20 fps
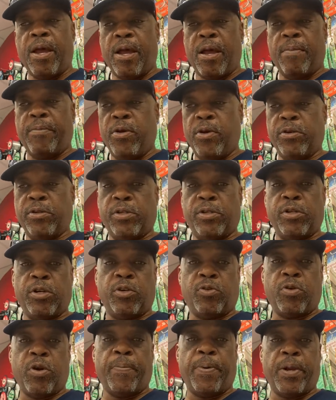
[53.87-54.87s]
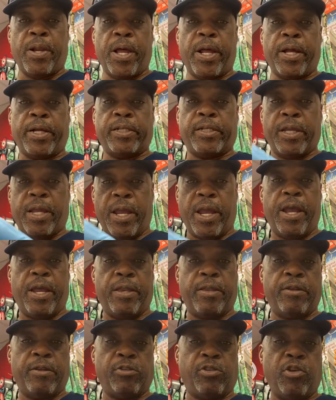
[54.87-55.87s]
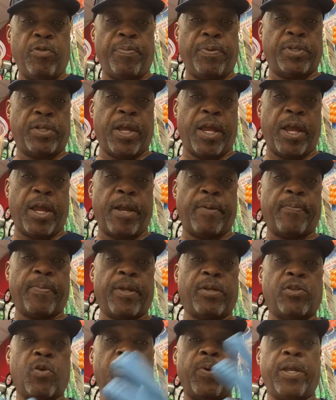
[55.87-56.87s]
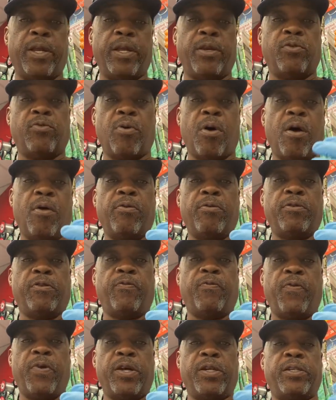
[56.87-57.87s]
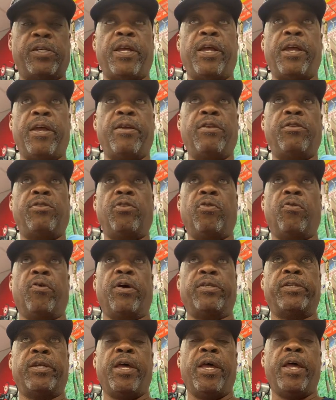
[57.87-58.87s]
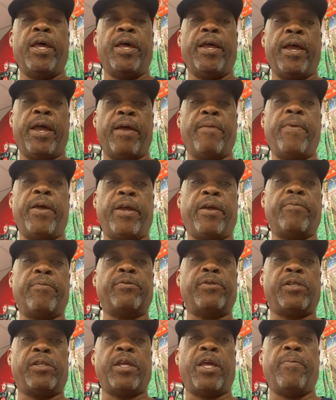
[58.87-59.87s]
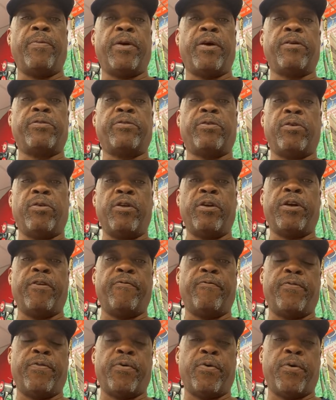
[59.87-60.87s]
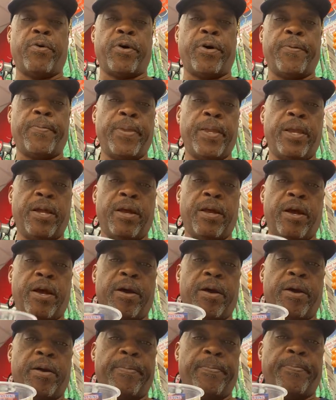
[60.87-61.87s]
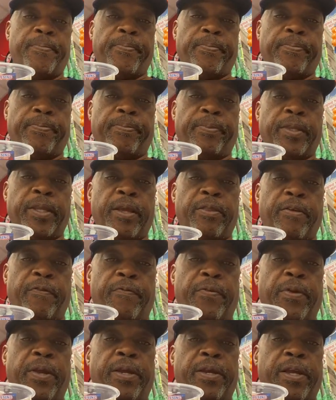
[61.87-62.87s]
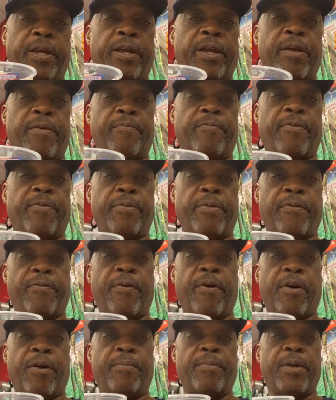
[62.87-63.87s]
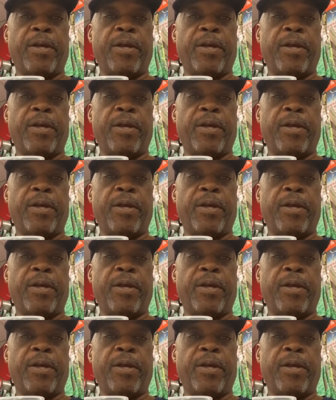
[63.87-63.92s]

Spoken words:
using the XXX and the super sand, so we can draw those fish into us and make them stay, because they're looking for the feed that comes from the farm.